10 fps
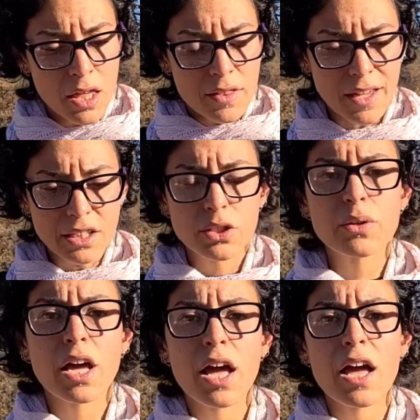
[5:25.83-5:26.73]
that's
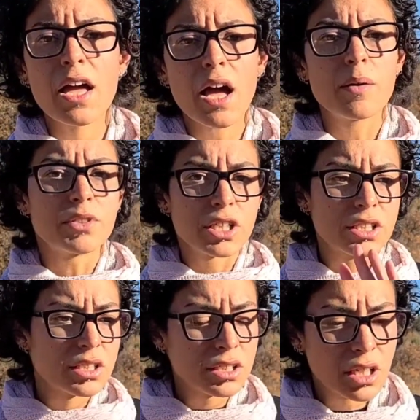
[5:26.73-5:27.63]
okay. I'm
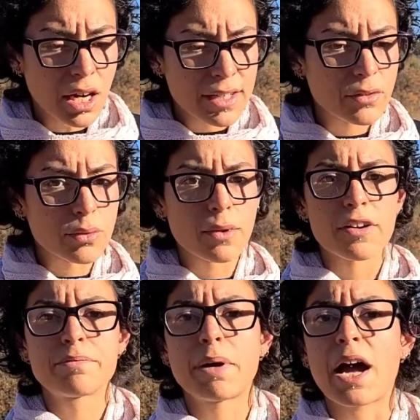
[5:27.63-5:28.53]
just in kind of a
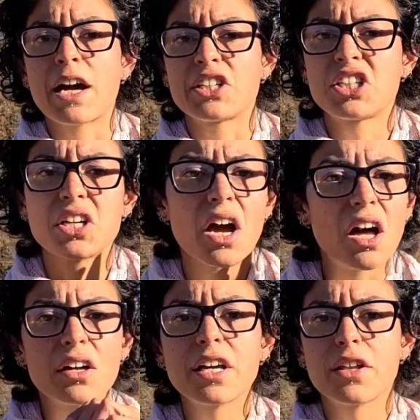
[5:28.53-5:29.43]
rough patch.
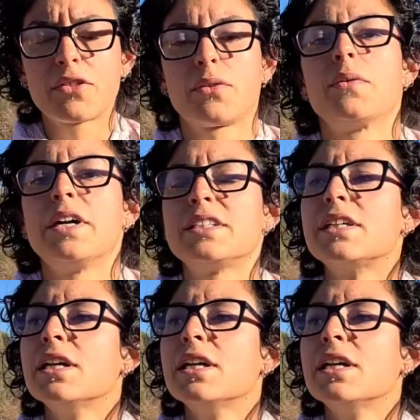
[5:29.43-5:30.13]
I'll get through it.